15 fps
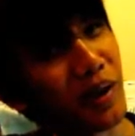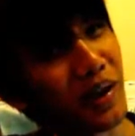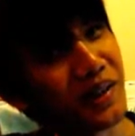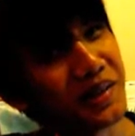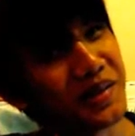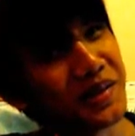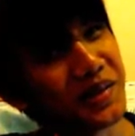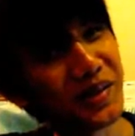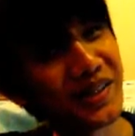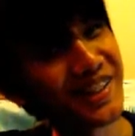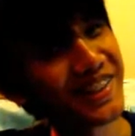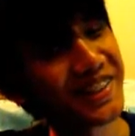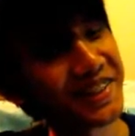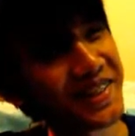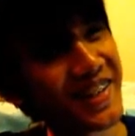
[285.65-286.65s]
plot is
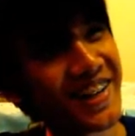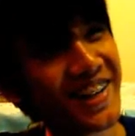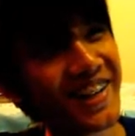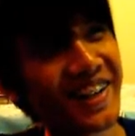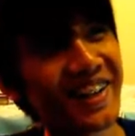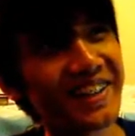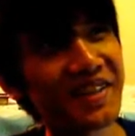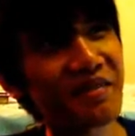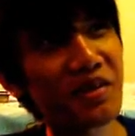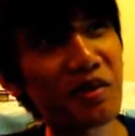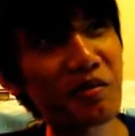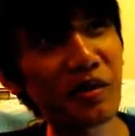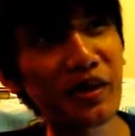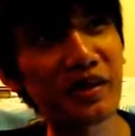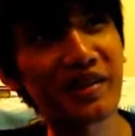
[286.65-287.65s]
really. It's something
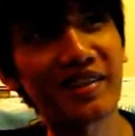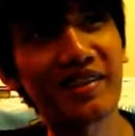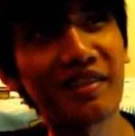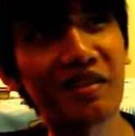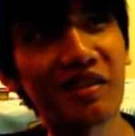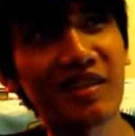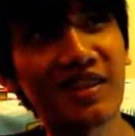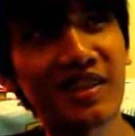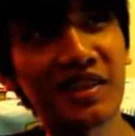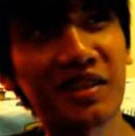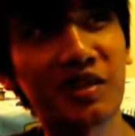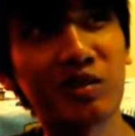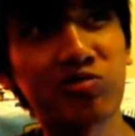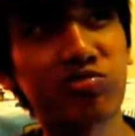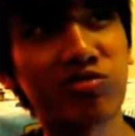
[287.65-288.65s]
about
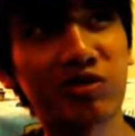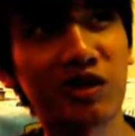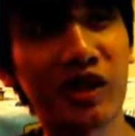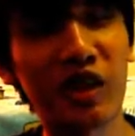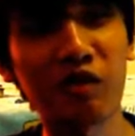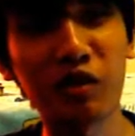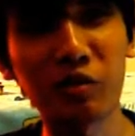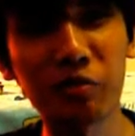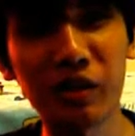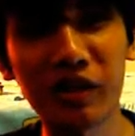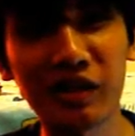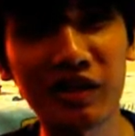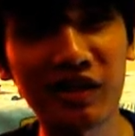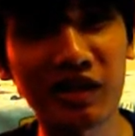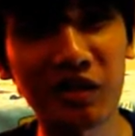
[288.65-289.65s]
uh, Kevin
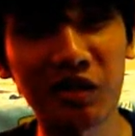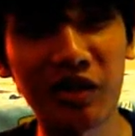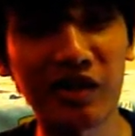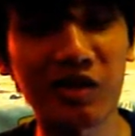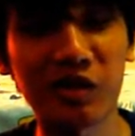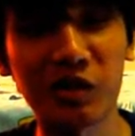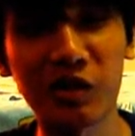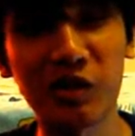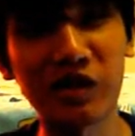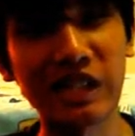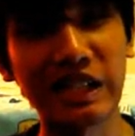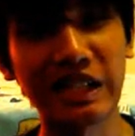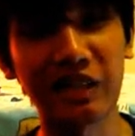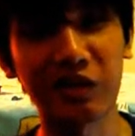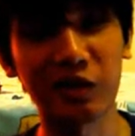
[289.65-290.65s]
Bacon, and that's all you
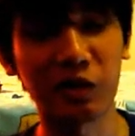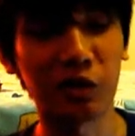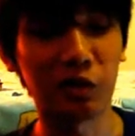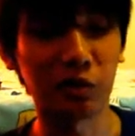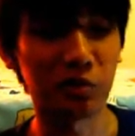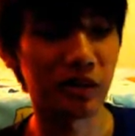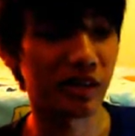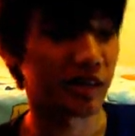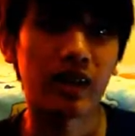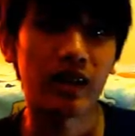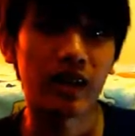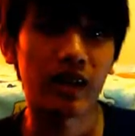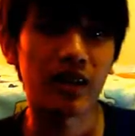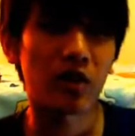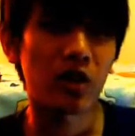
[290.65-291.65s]
really need to know. But
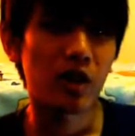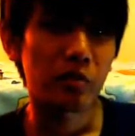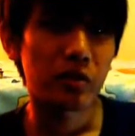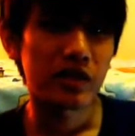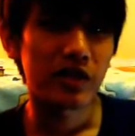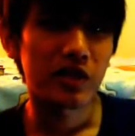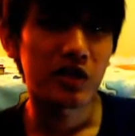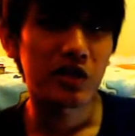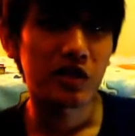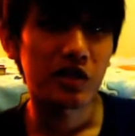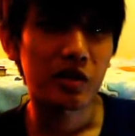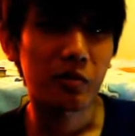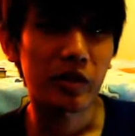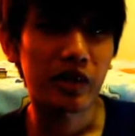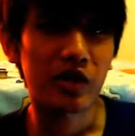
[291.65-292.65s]
and RIPD is
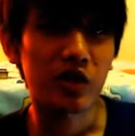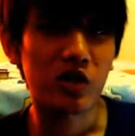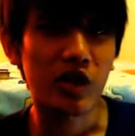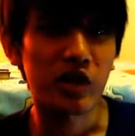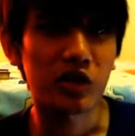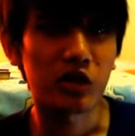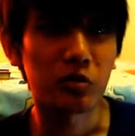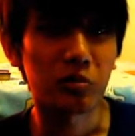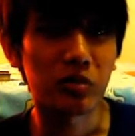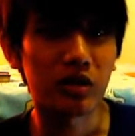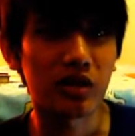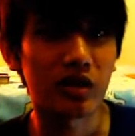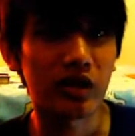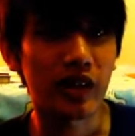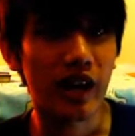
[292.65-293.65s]
something that tries to
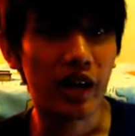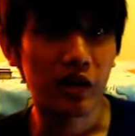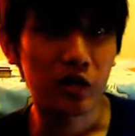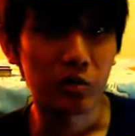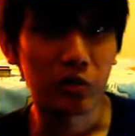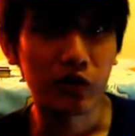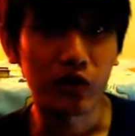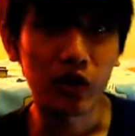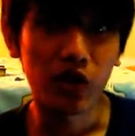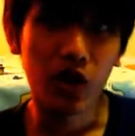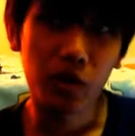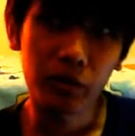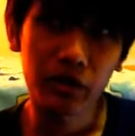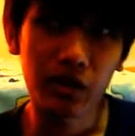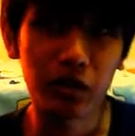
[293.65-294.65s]
be an action movie, a
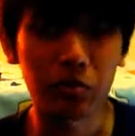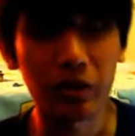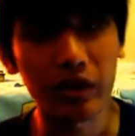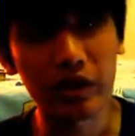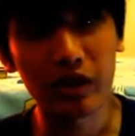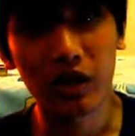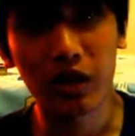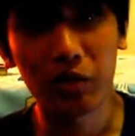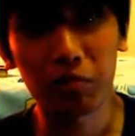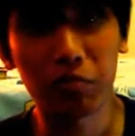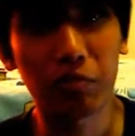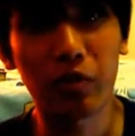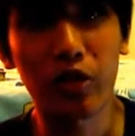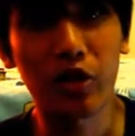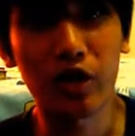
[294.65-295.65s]
comedy, a buddy cop
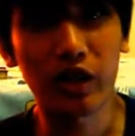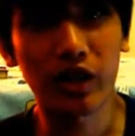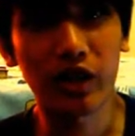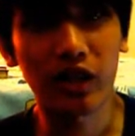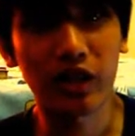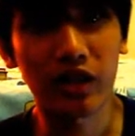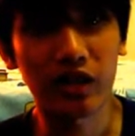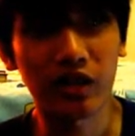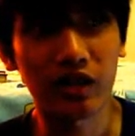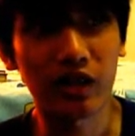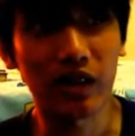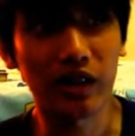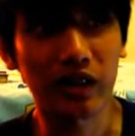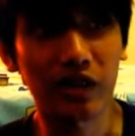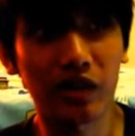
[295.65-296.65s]
thing, and
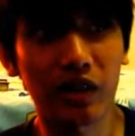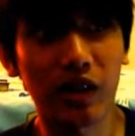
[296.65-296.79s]
like